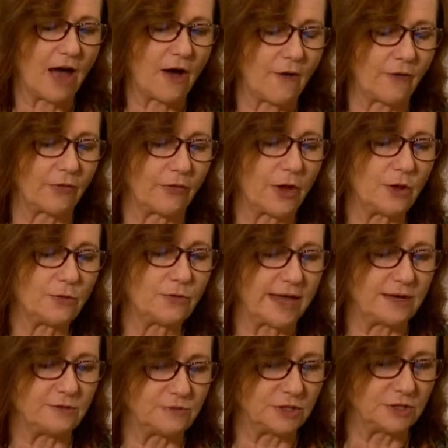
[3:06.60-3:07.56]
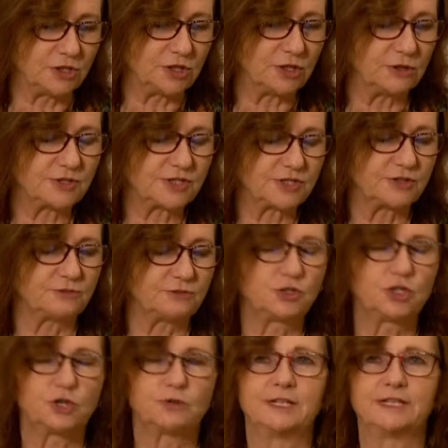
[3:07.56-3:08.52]
although they reduced
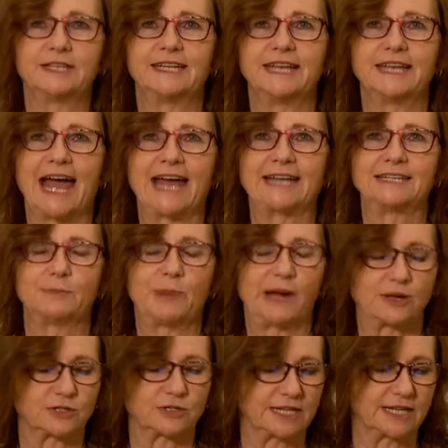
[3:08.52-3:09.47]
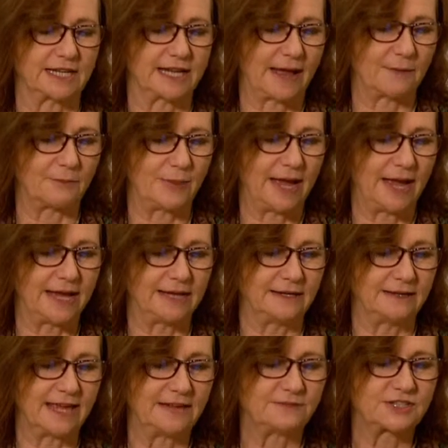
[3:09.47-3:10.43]
during the antibiotic campaign,
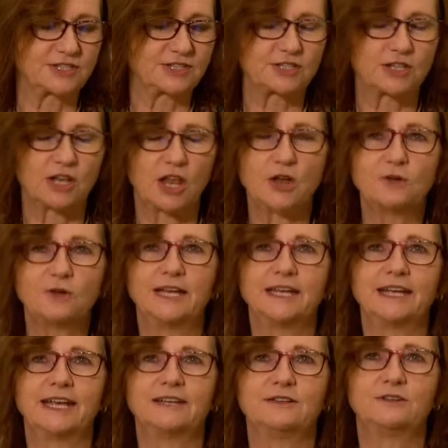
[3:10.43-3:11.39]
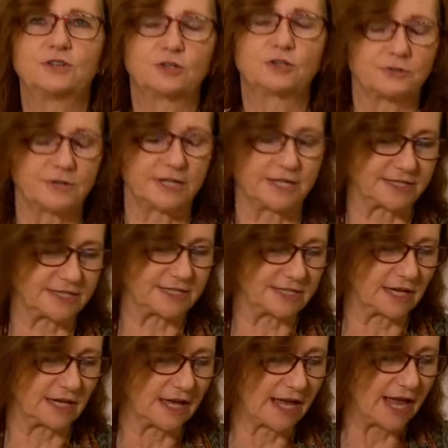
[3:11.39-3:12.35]
they have slowly
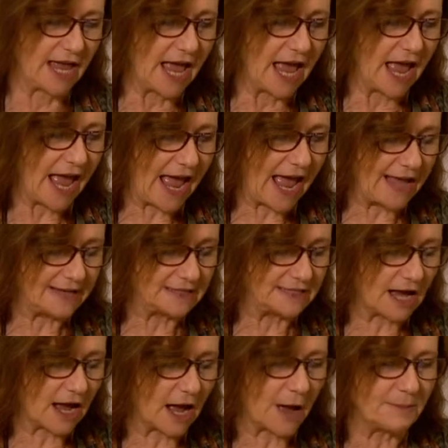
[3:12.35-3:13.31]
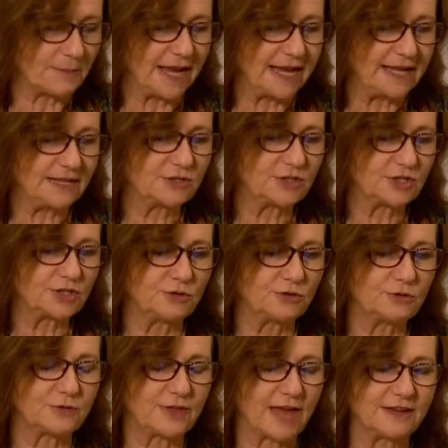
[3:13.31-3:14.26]
increased. And in
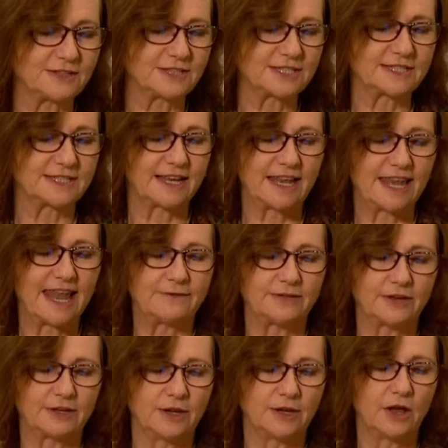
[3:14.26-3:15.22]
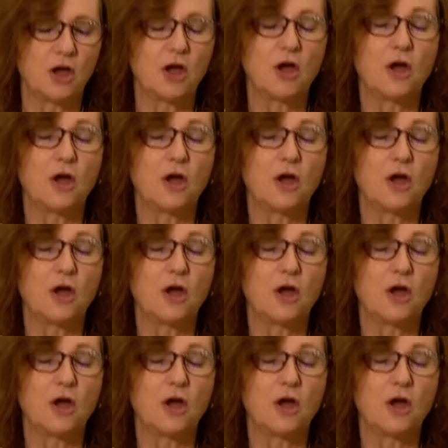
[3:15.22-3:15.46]
2011,